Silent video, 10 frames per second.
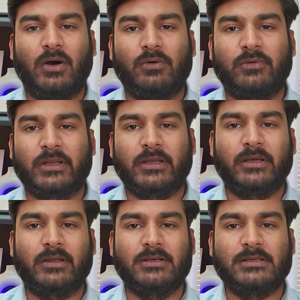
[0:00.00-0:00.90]
over a
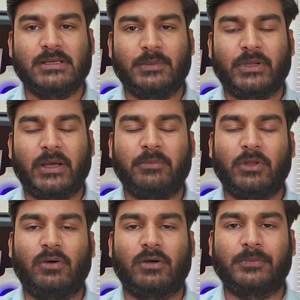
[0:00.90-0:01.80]
year, sometime
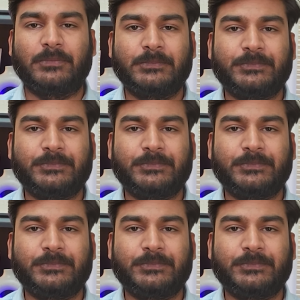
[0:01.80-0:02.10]
longer.